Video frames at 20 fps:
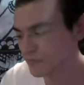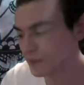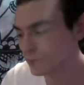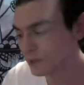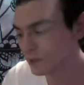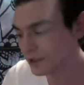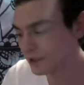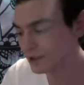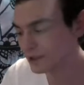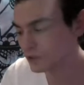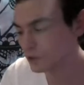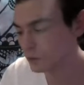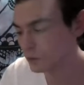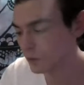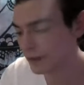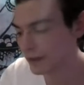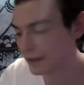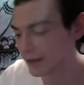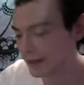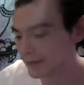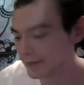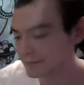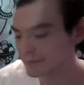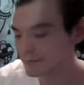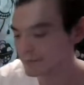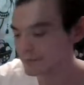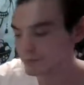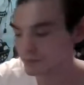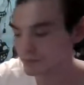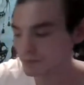but either way,
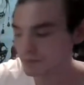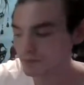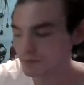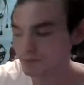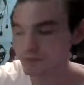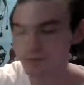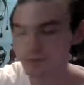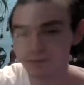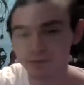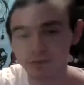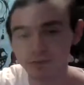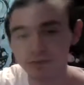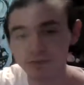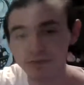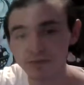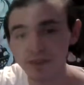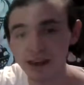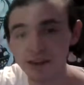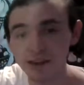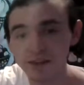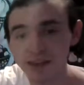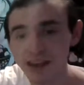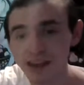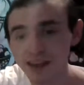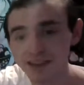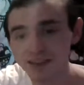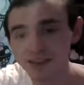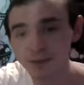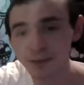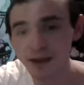they have the
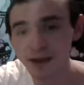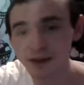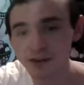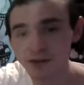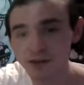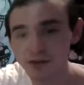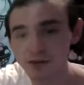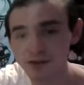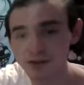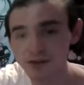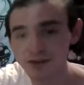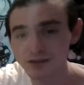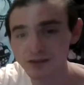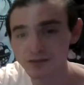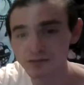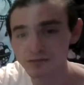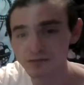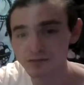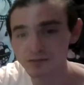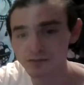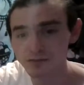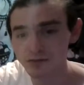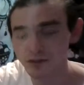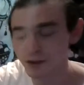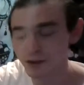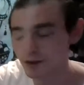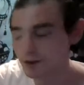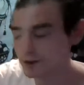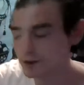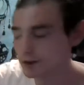Ace of Pentacles.
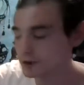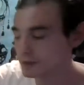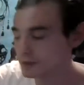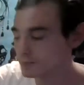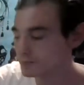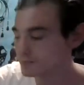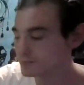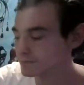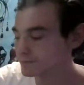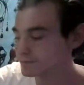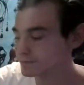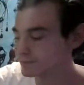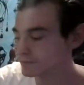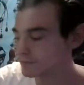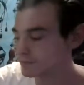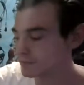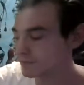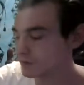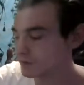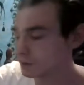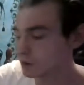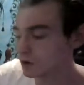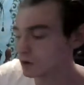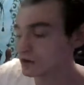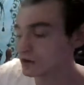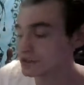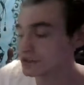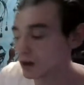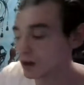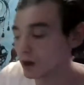They're
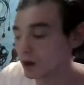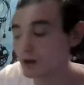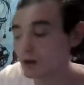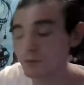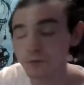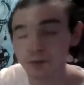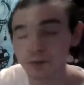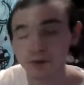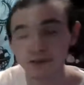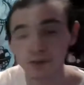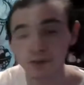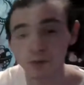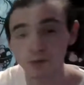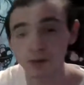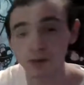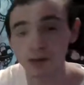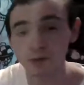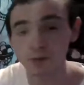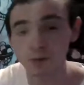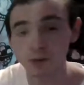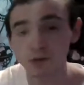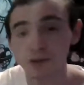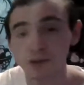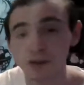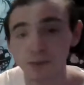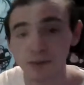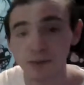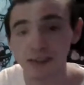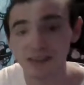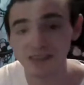willing to offer something really
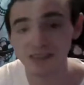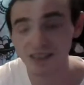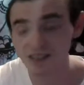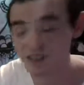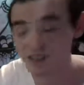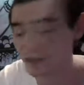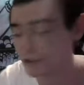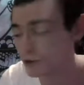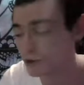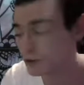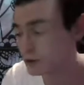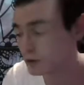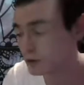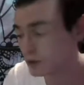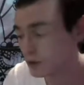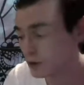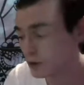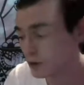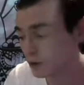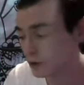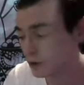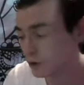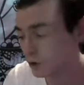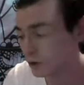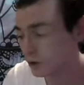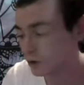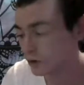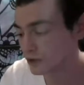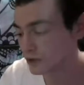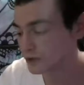amazing to you,
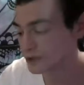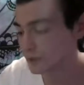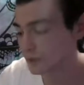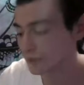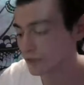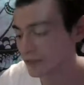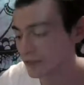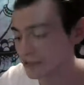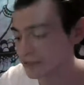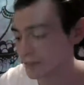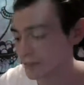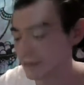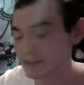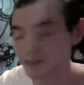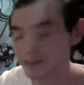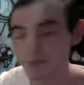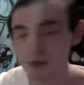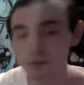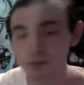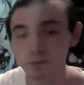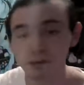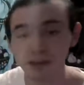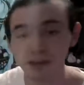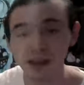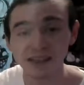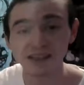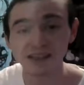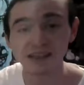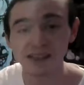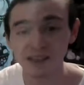or something is about to be
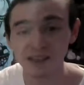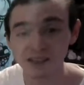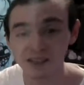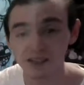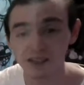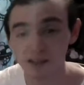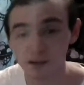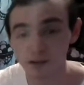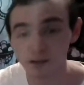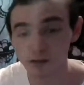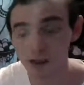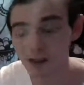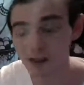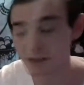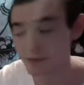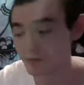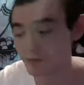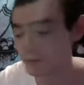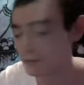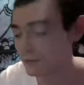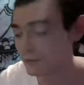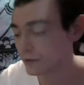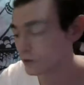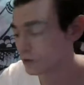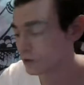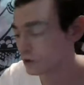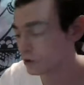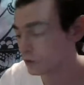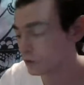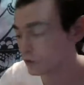blessed into their life,
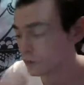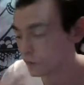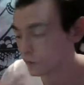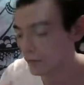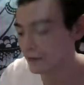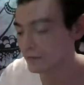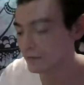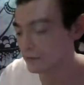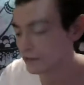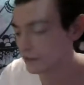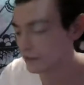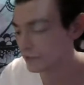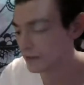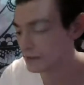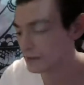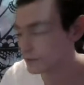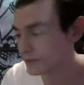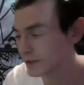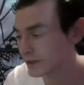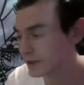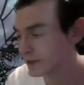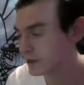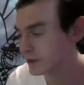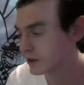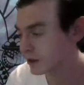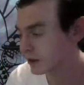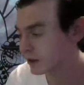you know, whatever it may be.